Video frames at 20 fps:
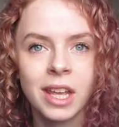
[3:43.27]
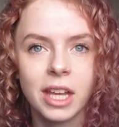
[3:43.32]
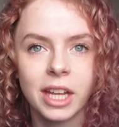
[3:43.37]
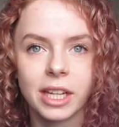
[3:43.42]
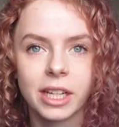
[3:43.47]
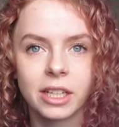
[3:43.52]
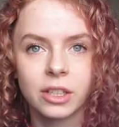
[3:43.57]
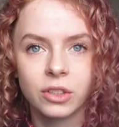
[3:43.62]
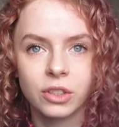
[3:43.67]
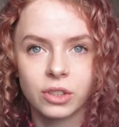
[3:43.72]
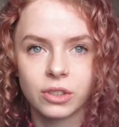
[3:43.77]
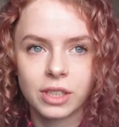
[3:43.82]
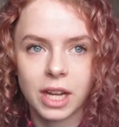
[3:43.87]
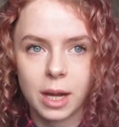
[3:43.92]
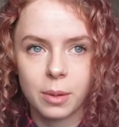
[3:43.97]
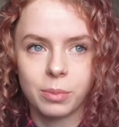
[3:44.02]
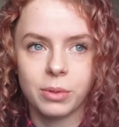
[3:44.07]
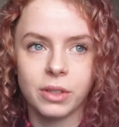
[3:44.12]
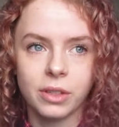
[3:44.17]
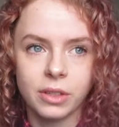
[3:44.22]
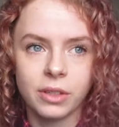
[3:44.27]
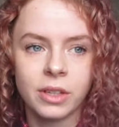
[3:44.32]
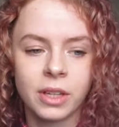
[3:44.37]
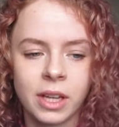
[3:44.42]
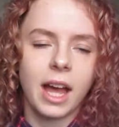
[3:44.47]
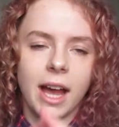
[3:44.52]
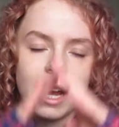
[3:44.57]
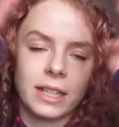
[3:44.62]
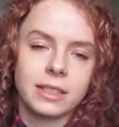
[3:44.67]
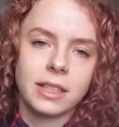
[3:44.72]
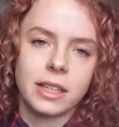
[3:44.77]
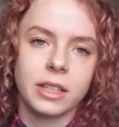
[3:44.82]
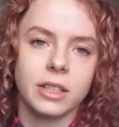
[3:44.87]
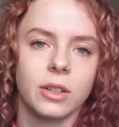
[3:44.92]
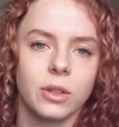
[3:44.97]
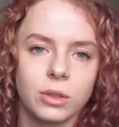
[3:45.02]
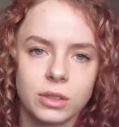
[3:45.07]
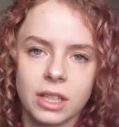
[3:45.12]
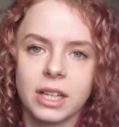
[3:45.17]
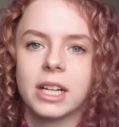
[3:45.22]
It could just happen at any
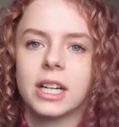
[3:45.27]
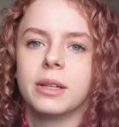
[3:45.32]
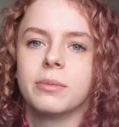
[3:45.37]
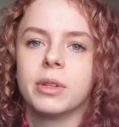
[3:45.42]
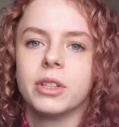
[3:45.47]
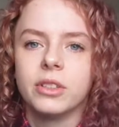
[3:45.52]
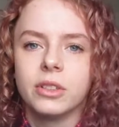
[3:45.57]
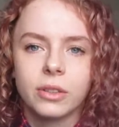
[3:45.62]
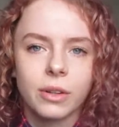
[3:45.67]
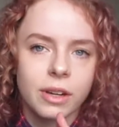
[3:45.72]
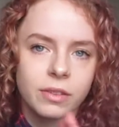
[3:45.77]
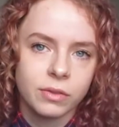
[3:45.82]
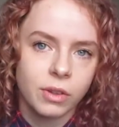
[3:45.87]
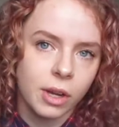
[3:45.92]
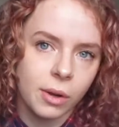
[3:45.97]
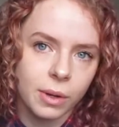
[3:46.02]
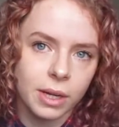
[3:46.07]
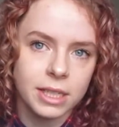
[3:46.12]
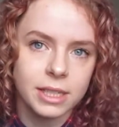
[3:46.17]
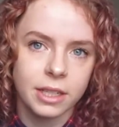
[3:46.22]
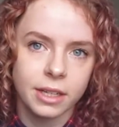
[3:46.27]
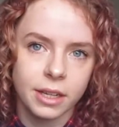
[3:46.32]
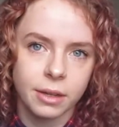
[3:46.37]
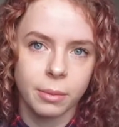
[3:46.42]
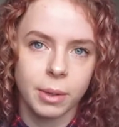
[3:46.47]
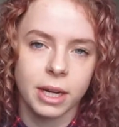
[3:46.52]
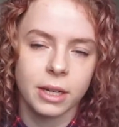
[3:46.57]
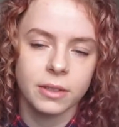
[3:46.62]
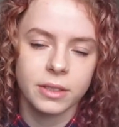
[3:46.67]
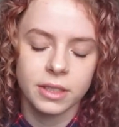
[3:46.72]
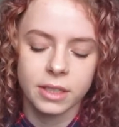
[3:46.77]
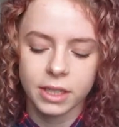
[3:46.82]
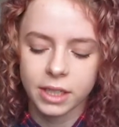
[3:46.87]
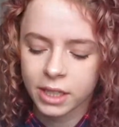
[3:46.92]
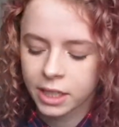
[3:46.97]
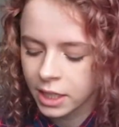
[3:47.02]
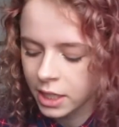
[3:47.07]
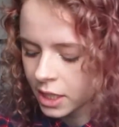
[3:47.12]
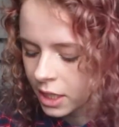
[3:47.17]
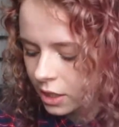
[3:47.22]
odd time and you have no idea about it.
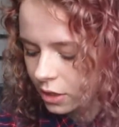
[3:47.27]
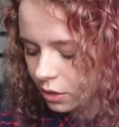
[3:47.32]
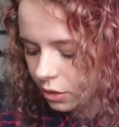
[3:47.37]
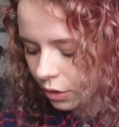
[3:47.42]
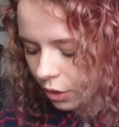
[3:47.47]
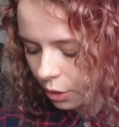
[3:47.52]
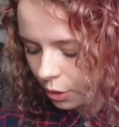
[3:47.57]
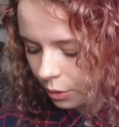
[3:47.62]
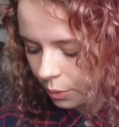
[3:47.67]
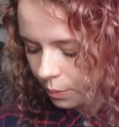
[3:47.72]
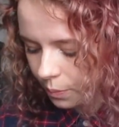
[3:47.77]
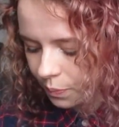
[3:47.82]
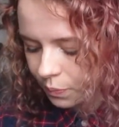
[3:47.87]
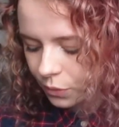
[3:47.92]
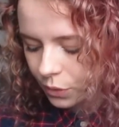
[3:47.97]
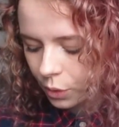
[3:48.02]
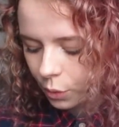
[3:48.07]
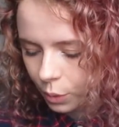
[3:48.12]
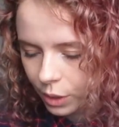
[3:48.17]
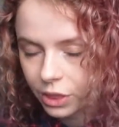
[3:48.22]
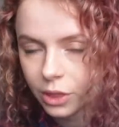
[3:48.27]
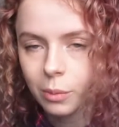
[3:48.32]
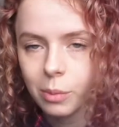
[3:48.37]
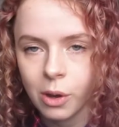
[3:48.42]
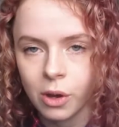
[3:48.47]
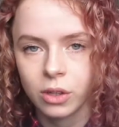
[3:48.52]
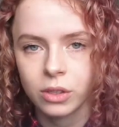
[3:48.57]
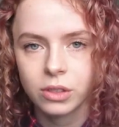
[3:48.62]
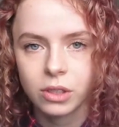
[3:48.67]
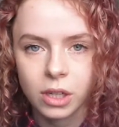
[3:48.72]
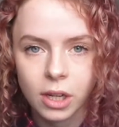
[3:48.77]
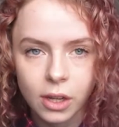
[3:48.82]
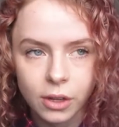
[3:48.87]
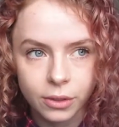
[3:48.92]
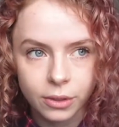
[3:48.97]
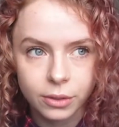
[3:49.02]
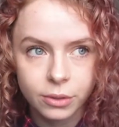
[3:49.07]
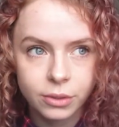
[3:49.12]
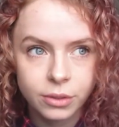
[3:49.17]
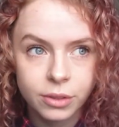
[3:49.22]
So with the box
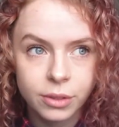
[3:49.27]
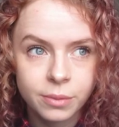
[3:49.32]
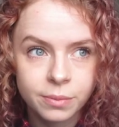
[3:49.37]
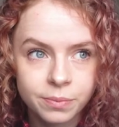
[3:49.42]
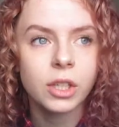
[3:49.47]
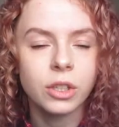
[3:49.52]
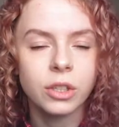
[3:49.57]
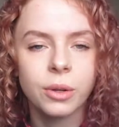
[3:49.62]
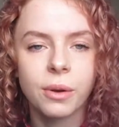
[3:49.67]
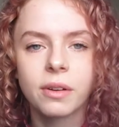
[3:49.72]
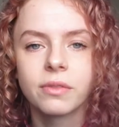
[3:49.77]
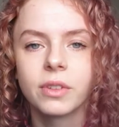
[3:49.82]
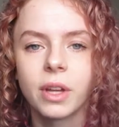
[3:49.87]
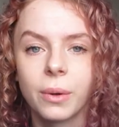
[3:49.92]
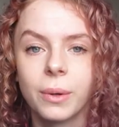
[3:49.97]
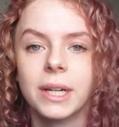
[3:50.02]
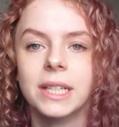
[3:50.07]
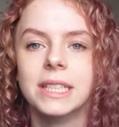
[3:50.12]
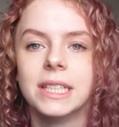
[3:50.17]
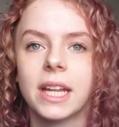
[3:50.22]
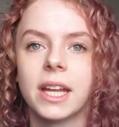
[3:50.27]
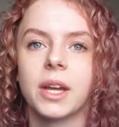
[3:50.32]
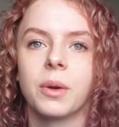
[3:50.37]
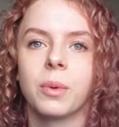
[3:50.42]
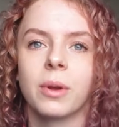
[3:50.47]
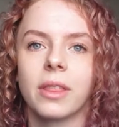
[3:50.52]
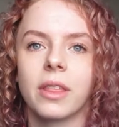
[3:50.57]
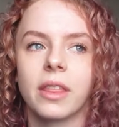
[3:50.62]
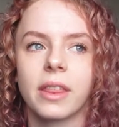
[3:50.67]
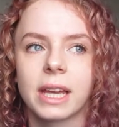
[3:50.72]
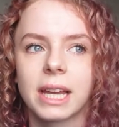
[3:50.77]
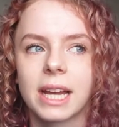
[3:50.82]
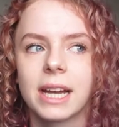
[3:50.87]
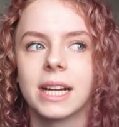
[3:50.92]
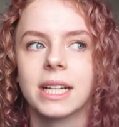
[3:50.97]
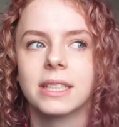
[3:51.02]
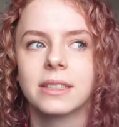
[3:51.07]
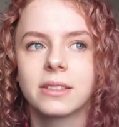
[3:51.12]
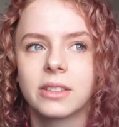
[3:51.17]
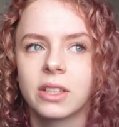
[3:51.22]
closed you have no idea whether the
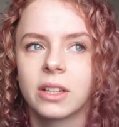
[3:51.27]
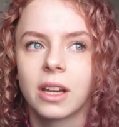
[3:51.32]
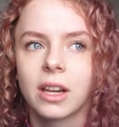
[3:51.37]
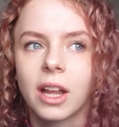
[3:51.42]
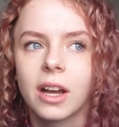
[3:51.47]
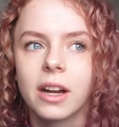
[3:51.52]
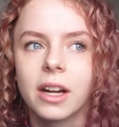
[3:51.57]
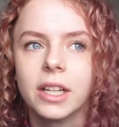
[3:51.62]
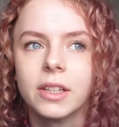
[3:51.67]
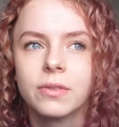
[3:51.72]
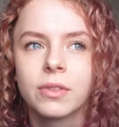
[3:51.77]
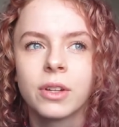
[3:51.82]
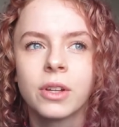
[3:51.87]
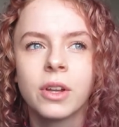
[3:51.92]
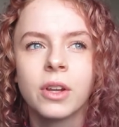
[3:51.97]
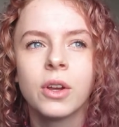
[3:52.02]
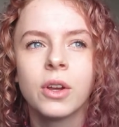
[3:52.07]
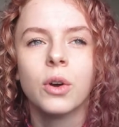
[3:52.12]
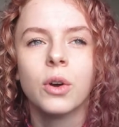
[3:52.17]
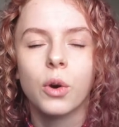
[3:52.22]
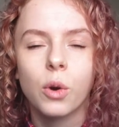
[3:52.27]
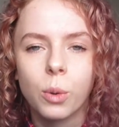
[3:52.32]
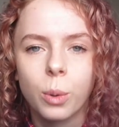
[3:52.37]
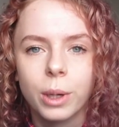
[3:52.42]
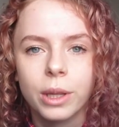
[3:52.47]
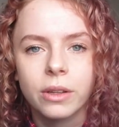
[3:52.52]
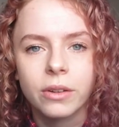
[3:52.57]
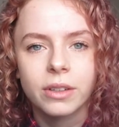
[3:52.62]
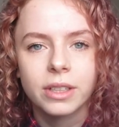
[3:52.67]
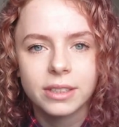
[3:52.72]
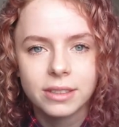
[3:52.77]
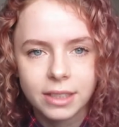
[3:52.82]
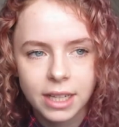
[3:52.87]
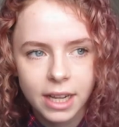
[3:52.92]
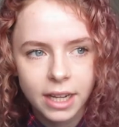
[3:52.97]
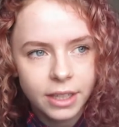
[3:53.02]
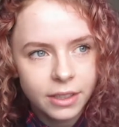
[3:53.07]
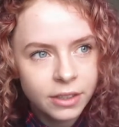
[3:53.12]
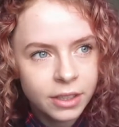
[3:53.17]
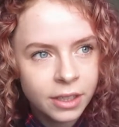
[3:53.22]
cat is still alive or whether it's
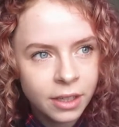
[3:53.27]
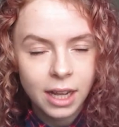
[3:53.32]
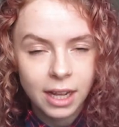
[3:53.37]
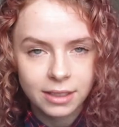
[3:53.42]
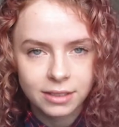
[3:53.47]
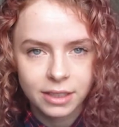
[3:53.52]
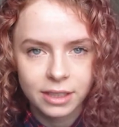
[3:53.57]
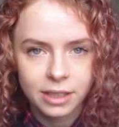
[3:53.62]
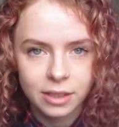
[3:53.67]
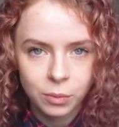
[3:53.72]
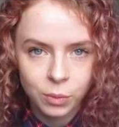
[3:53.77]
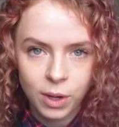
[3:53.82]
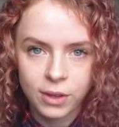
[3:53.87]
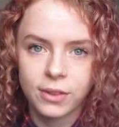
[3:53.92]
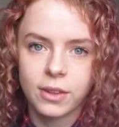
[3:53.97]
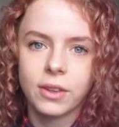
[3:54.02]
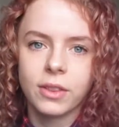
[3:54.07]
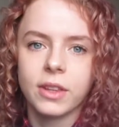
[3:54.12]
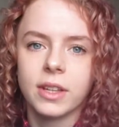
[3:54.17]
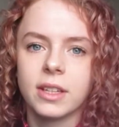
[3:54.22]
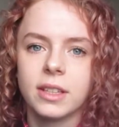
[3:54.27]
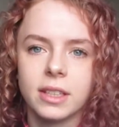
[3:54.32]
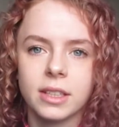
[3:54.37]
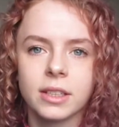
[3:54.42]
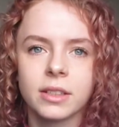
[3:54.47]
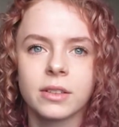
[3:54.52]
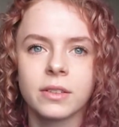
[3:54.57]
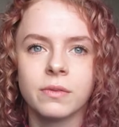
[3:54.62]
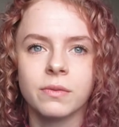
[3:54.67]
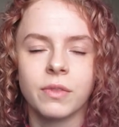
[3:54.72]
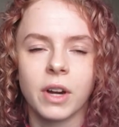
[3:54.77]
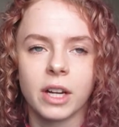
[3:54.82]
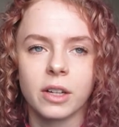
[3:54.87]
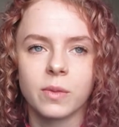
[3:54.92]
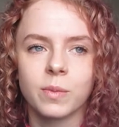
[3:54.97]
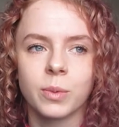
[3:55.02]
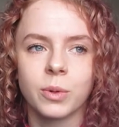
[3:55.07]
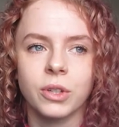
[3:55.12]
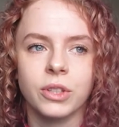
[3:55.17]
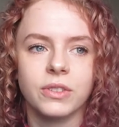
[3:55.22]
dead as in whether the vial
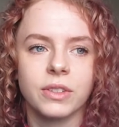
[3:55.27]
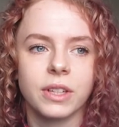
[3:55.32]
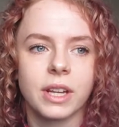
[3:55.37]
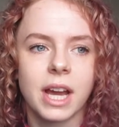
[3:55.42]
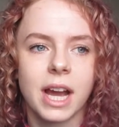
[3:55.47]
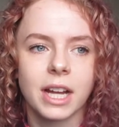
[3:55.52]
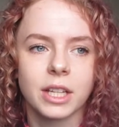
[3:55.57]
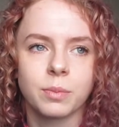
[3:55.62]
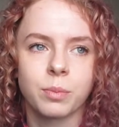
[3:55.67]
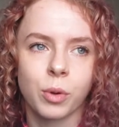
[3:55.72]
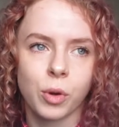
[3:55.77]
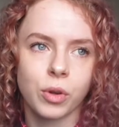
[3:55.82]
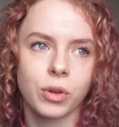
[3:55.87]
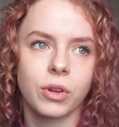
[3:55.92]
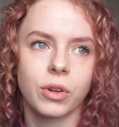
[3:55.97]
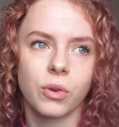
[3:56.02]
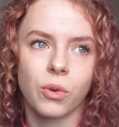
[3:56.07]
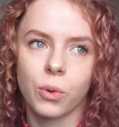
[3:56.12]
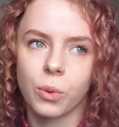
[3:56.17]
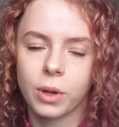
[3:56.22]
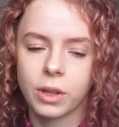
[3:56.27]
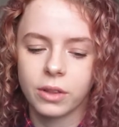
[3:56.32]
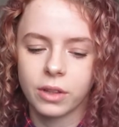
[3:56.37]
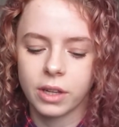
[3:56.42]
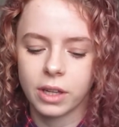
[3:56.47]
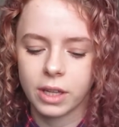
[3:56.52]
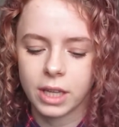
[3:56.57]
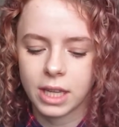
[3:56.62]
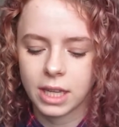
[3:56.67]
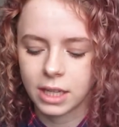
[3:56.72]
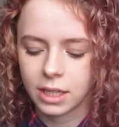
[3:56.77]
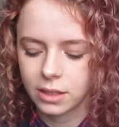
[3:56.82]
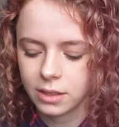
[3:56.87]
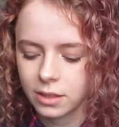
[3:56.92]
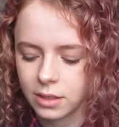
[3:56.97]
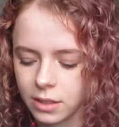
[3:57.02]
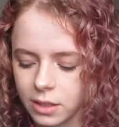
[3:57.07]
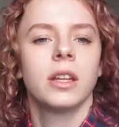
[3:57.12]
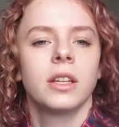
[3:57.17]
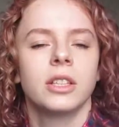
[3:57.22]
of poison has broken or whether
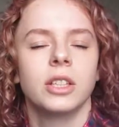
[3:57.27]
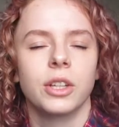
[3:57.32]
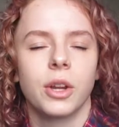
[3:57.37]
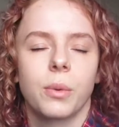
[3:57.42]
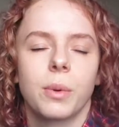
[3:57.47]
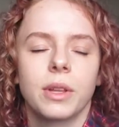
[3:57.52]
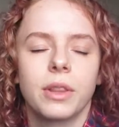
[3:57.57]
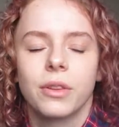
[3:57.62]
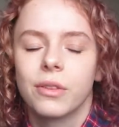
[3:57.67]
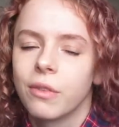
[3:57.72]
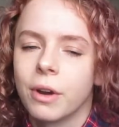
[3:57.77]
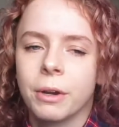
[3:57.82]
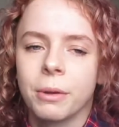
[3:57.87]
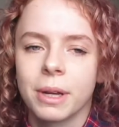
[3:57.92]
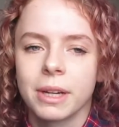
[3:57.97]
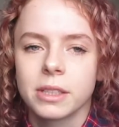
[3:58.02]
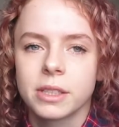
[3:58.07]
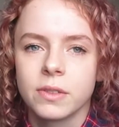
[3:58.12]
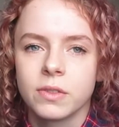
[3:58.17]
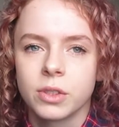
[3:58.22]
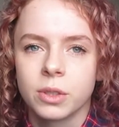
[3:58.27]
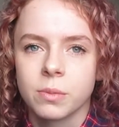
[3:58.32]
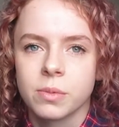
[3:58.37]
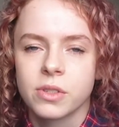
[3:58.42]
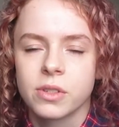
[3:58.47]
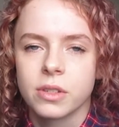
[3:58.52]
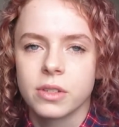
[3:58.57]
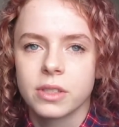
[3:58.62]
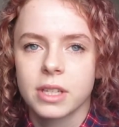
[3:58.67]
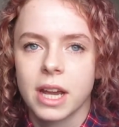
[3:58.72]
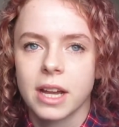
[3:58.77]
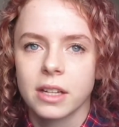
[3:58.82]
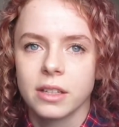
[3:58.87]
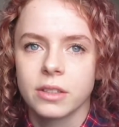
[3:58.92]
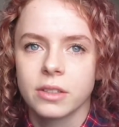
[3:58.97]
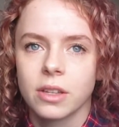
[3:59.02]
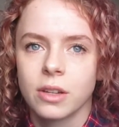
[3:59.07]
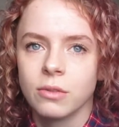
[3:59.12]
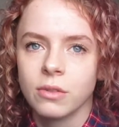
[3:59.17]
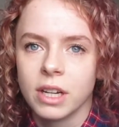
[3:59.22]
it you know whether the radioactive substance
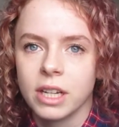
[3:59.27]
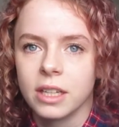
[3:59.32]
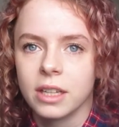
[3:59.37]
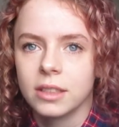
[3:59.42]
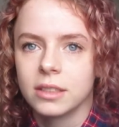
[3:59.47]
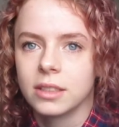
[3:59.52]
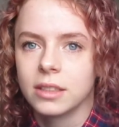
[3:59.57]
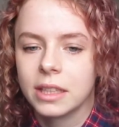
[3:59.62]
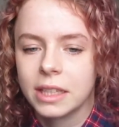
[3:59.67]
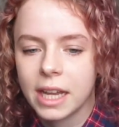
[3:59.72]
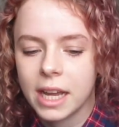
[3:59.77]
has irradiated the